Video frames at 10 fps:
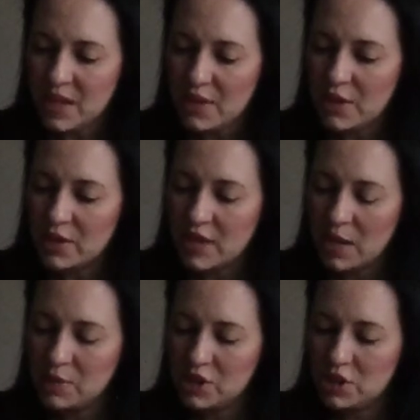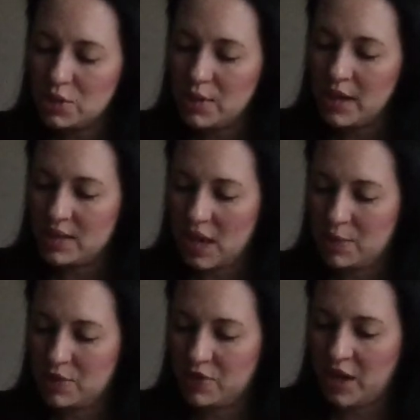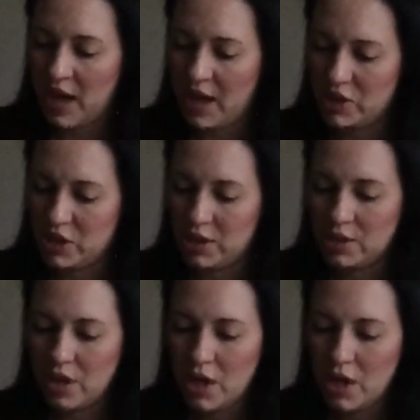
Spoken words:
There are times to do and times for inaction.